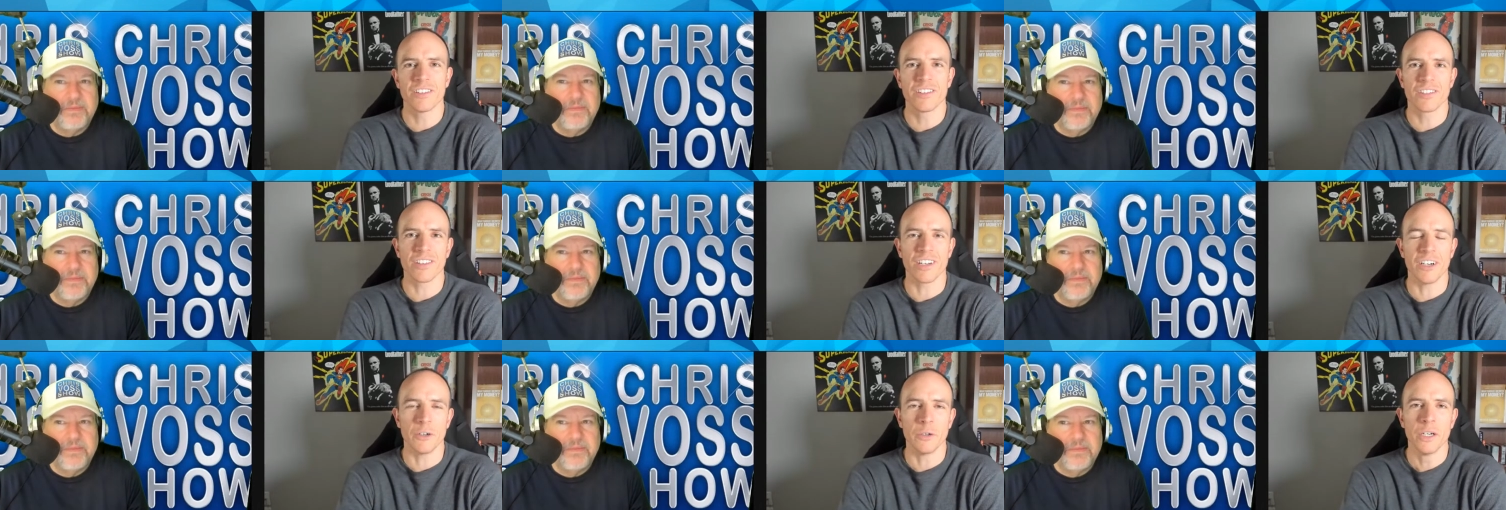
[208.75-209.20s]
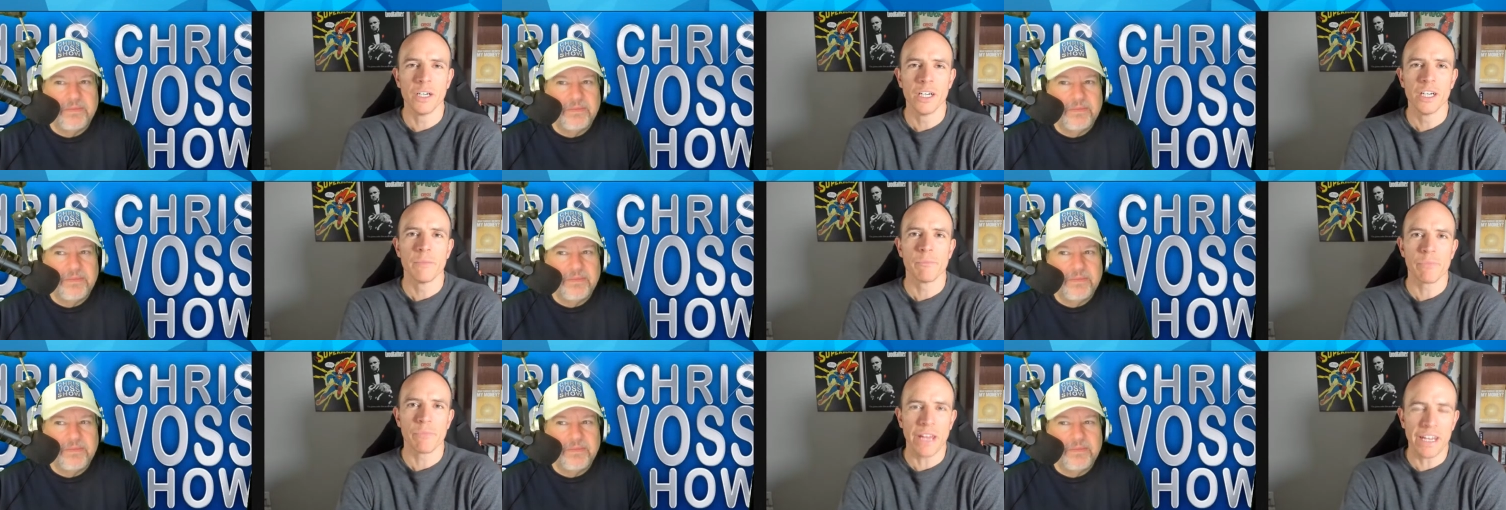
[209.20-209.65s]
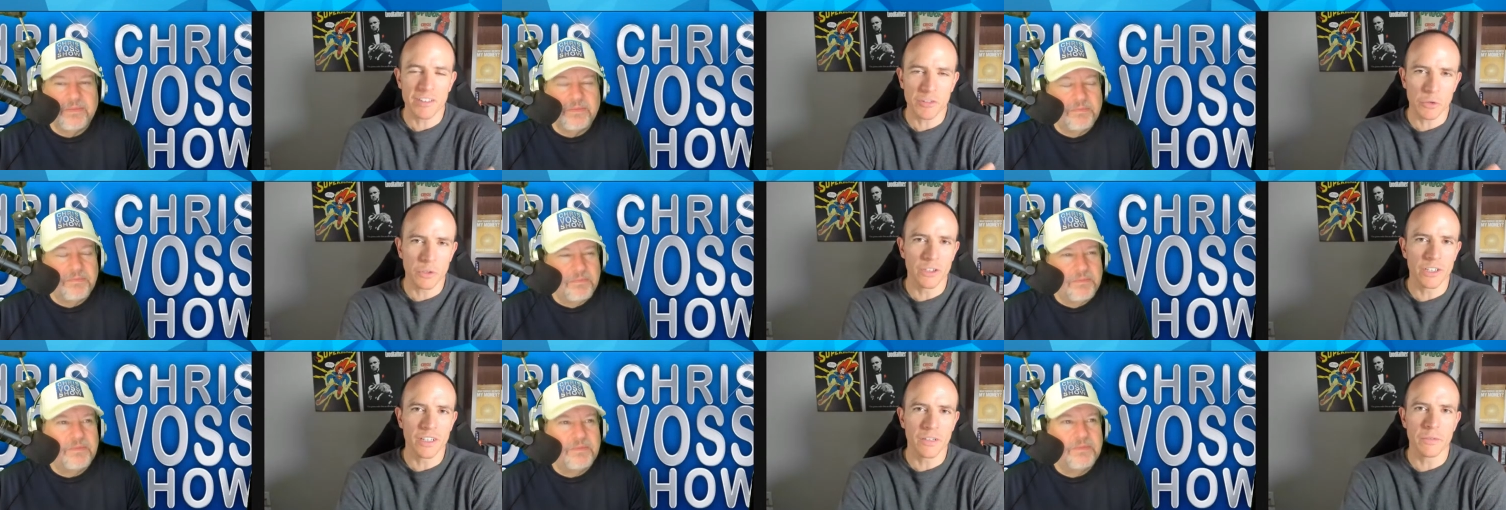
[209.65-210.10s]
Speaker 1: So that's
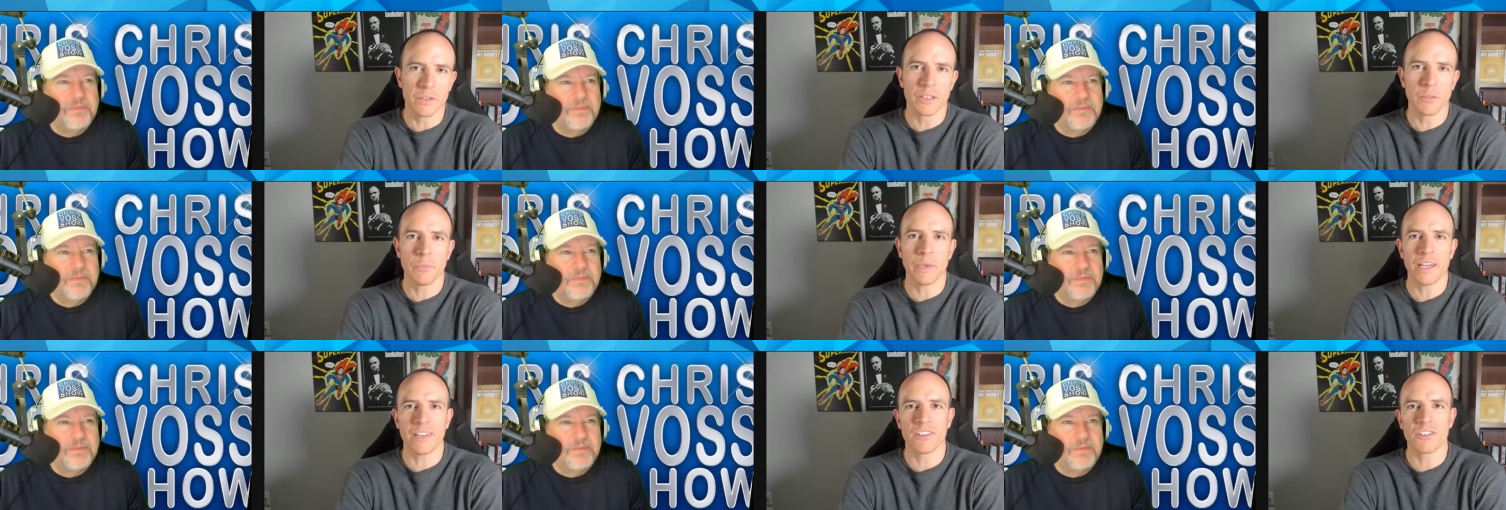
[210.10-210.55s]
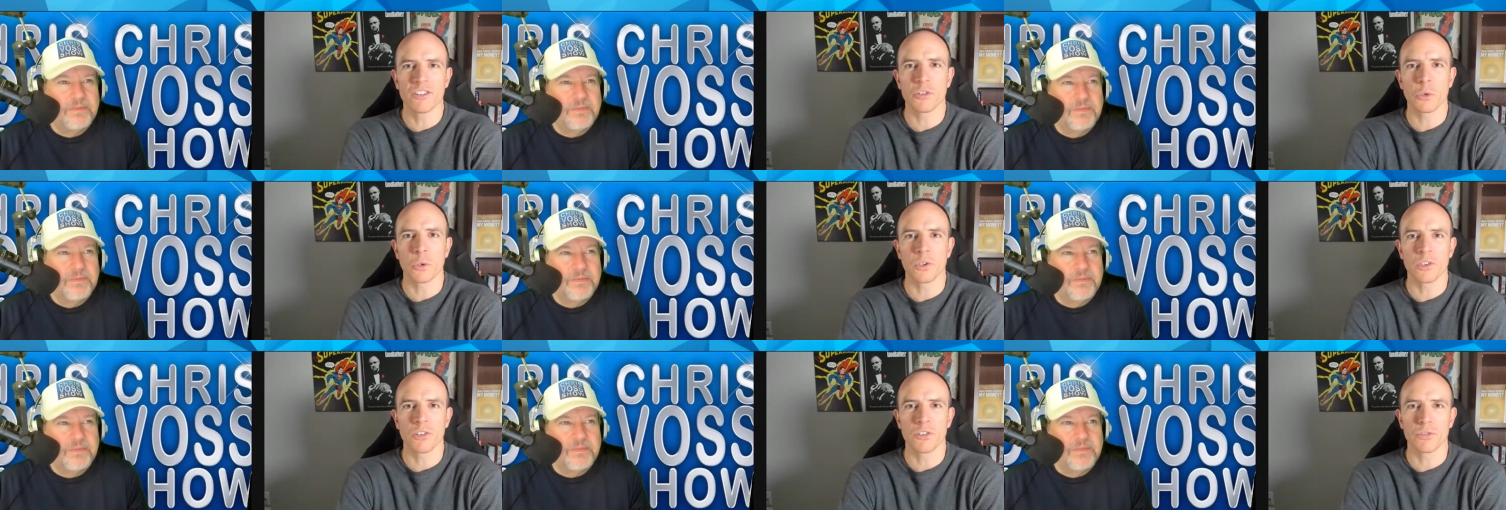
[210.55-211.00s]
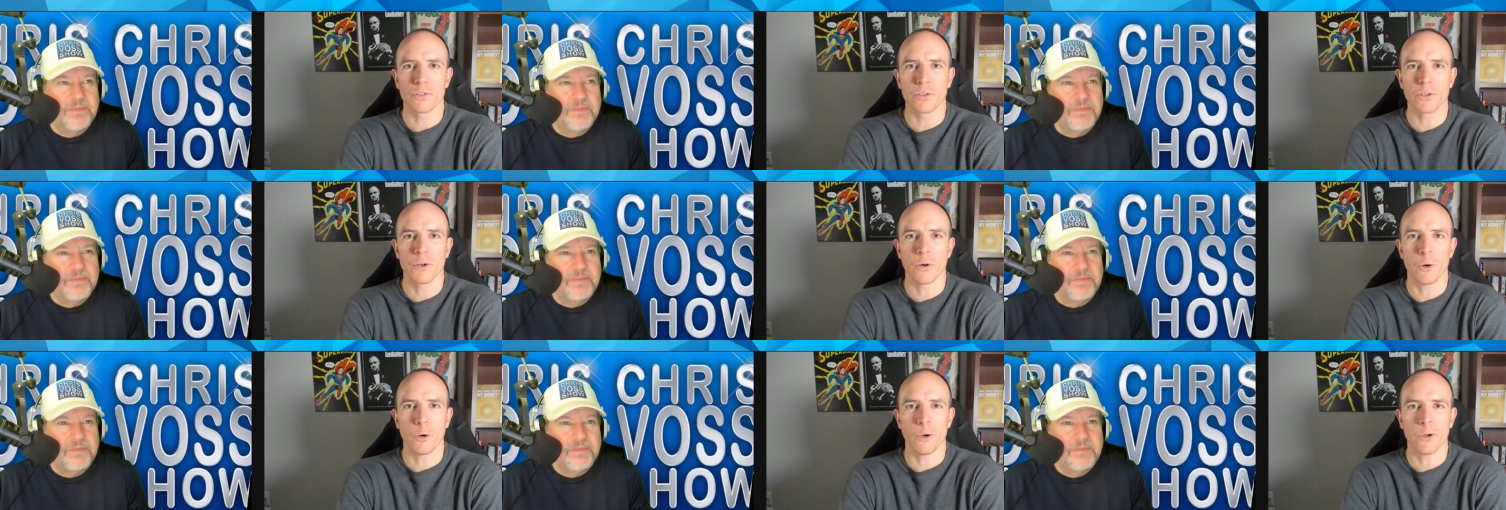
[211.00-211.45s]
really the, the main source
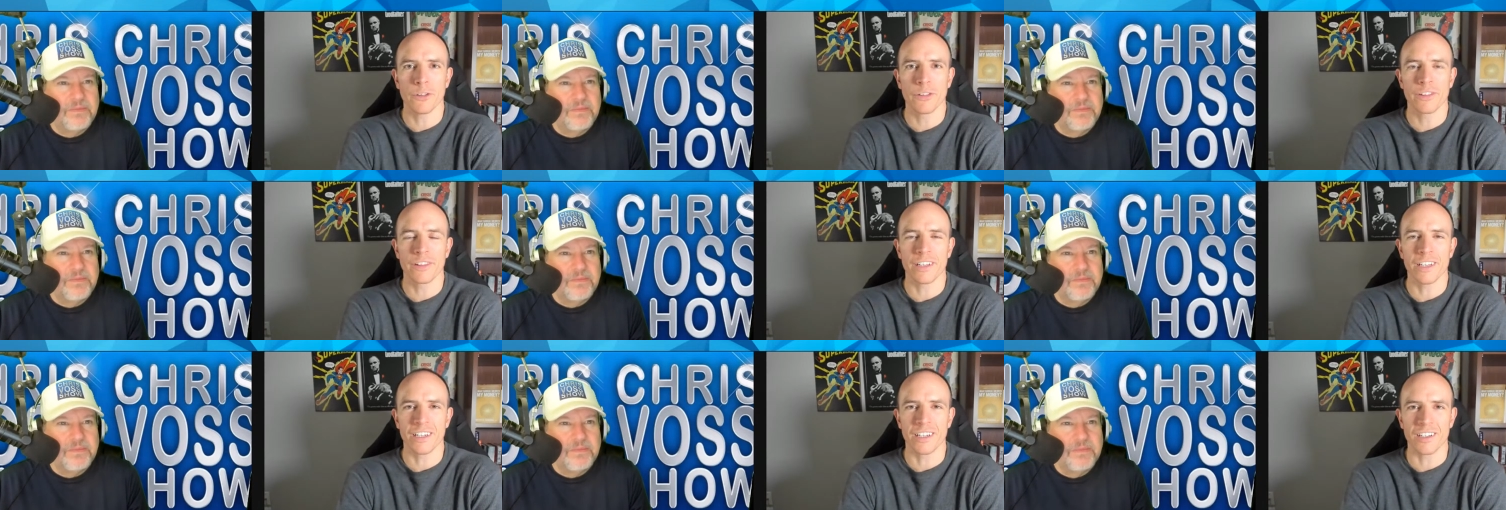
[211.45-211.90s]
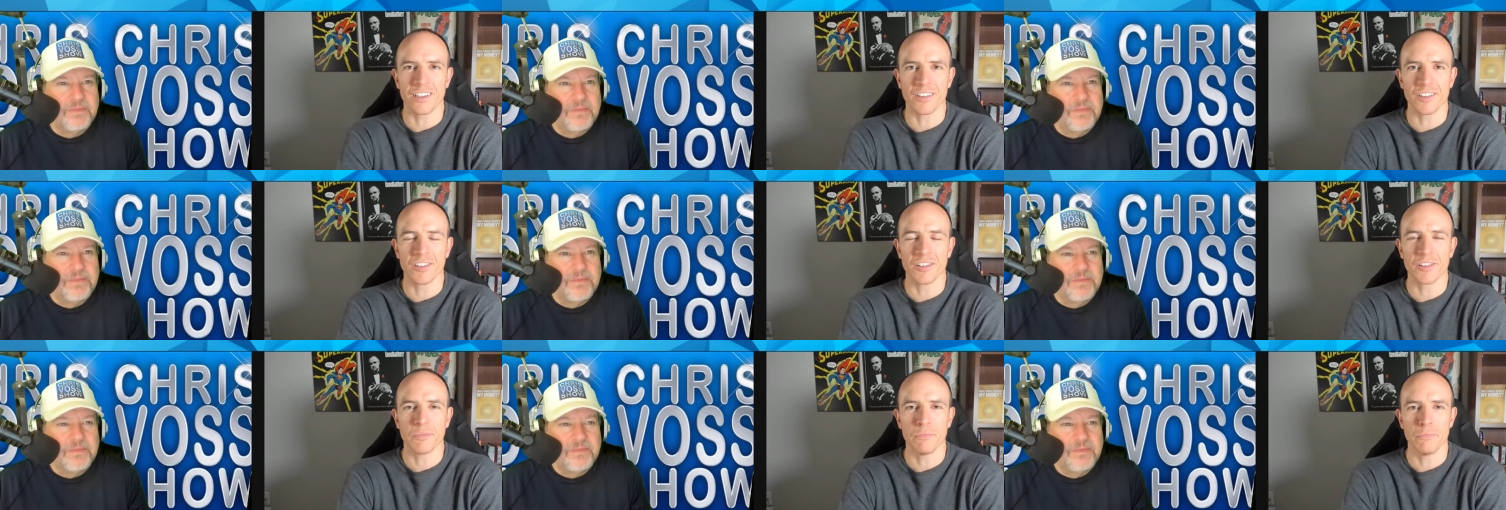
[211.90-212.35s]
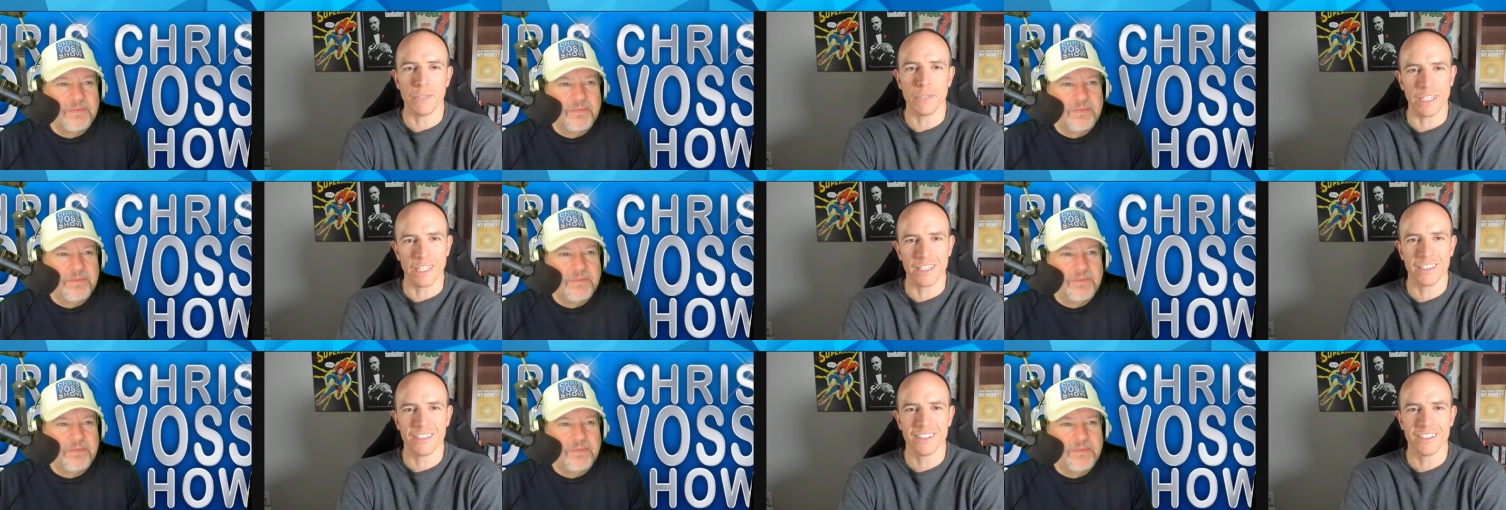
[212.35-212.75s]
for all things me.